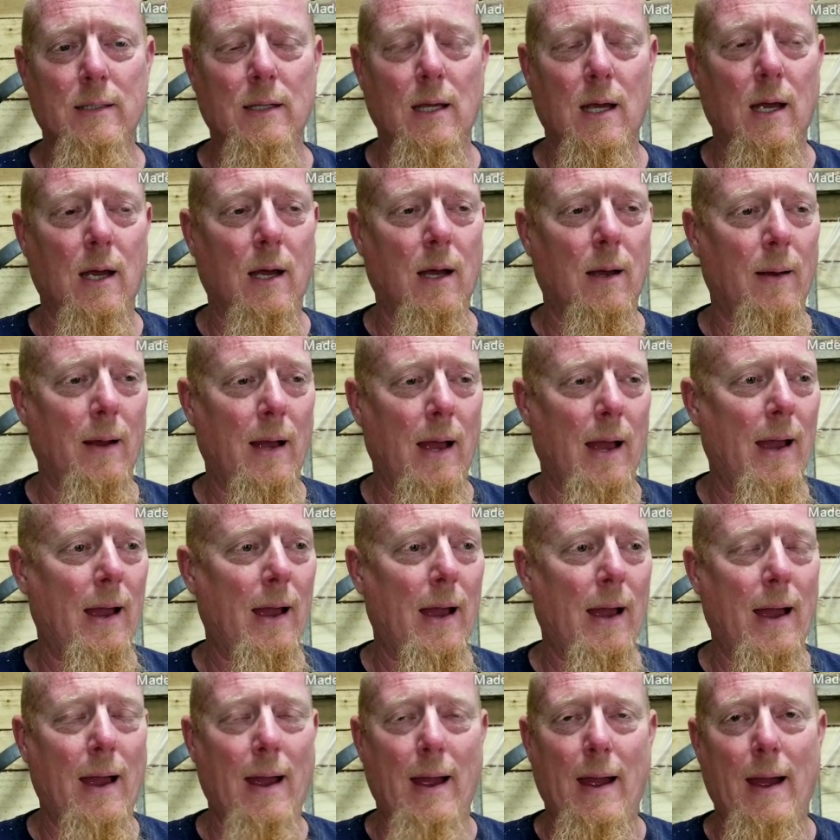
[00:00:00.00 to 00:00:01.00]
Uh,
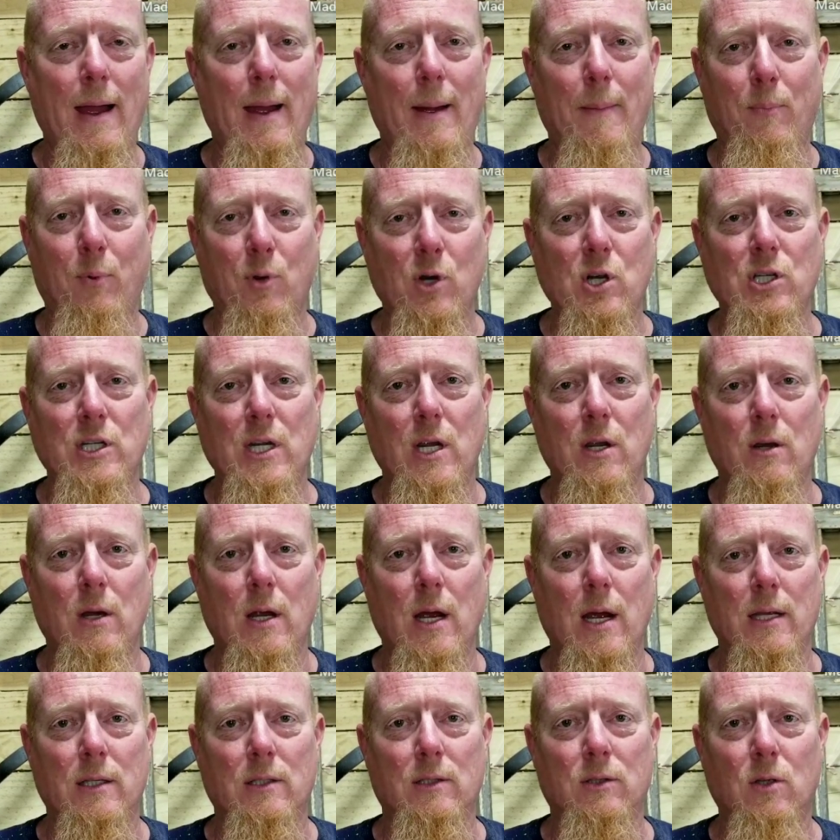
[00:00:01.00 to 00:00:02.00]
I, I, appreciate you
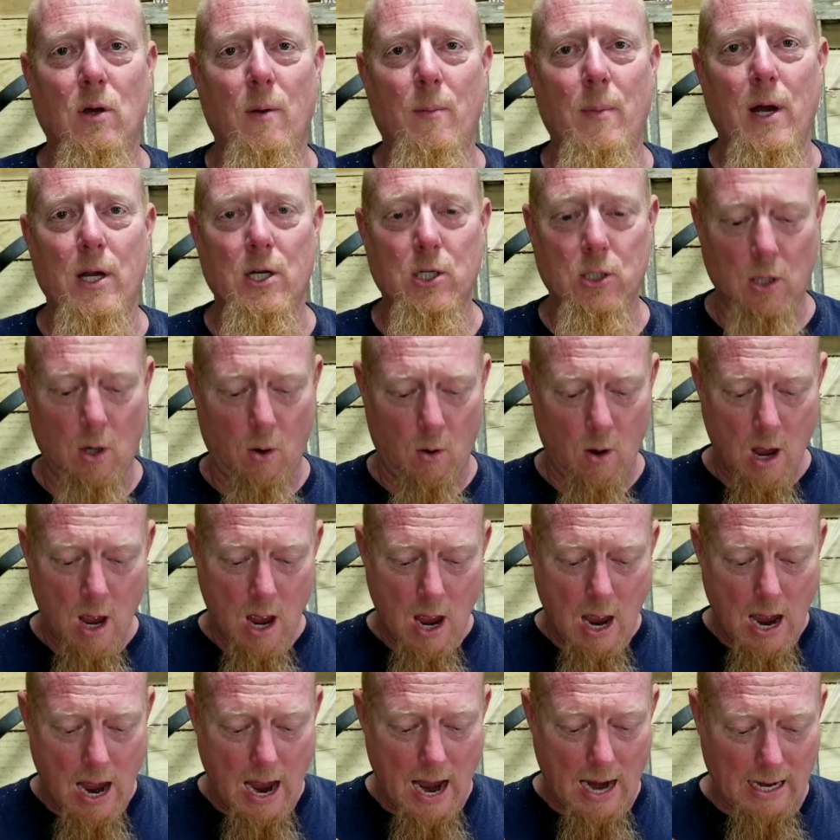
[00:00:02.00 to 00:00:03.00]
guys so much. So
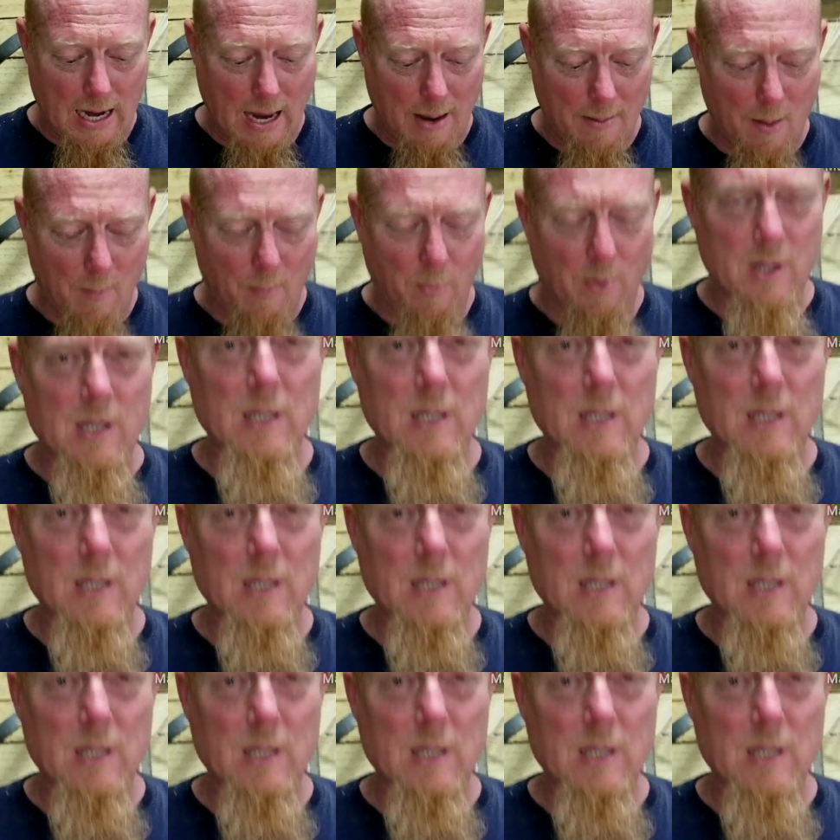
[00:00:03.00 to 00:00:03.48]
I came up with